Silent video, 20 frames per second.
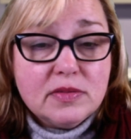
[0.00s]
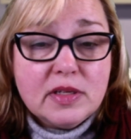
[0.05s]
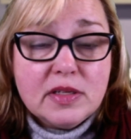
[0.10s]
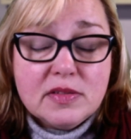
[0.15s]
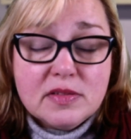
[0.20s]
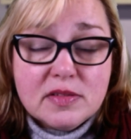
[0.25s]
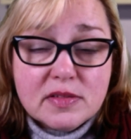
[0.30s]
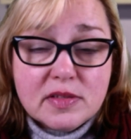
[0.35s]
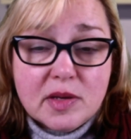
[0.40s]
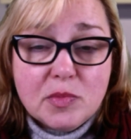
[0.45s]

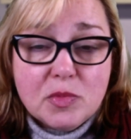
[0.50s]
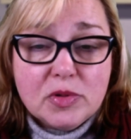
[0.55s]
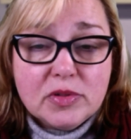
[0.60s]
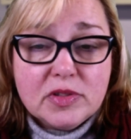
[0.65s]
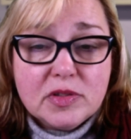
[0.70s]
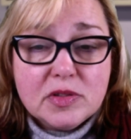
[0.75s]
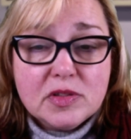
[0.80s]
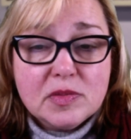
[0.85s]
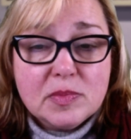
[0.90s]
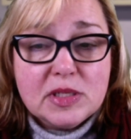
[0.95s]
and some will
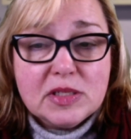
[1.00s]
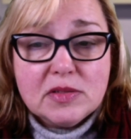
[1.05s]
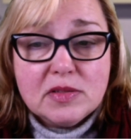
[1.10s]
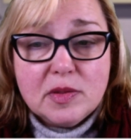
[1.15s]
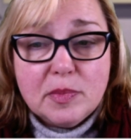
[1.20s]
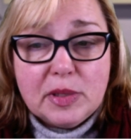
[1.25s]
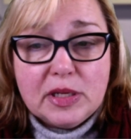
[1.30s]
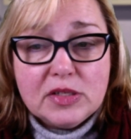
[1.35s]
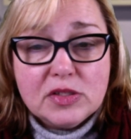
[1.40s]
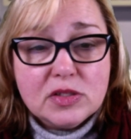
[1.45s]
dismiss the
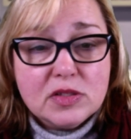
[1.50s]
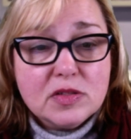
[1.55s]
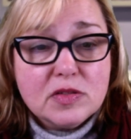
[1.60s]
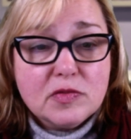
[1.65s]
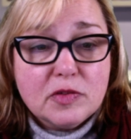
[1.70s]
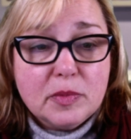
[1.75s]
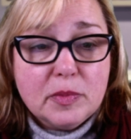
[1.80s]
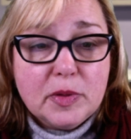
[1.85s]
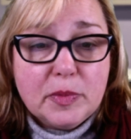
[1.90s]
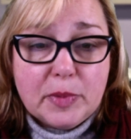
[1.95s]
patients
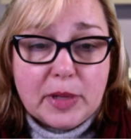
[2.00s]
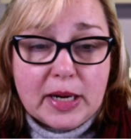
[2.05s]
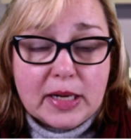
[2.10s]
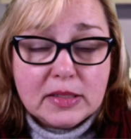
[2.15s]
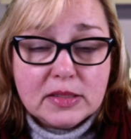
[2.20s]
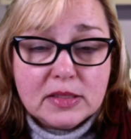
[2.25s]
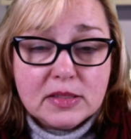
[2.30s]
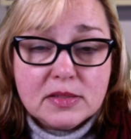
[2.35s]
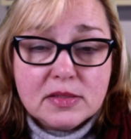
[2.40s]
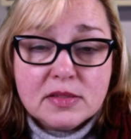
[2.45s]
from the
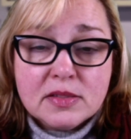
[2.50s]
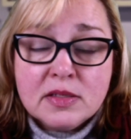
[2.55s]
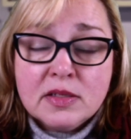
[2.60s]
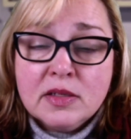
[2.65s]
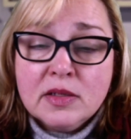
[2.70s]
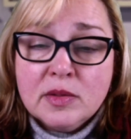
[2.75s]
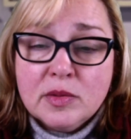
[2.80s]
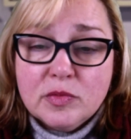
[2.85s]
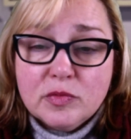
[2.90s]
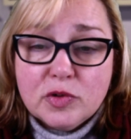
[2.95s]
practice
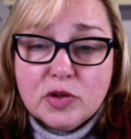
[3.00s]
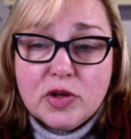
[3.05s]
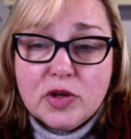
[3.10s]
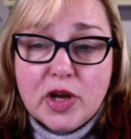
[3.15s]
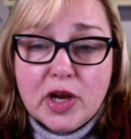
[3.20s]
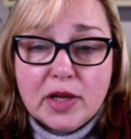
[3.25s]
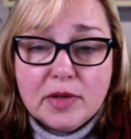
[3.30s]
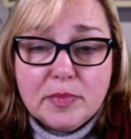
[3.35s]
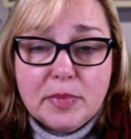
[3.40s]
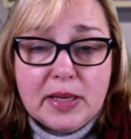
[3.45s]
for
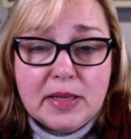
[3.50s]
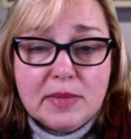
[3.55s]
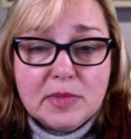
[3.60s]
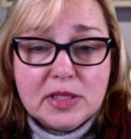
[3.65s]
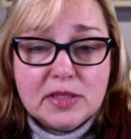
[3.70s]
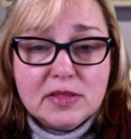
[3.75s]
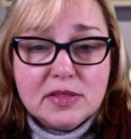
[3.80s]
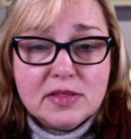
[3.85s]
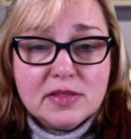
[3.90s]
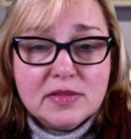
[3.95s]

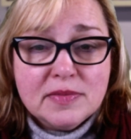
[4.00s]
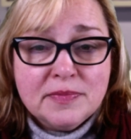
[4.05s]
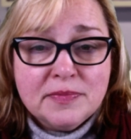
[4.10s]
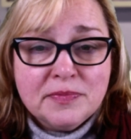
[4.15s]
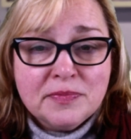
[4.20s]
non-payment.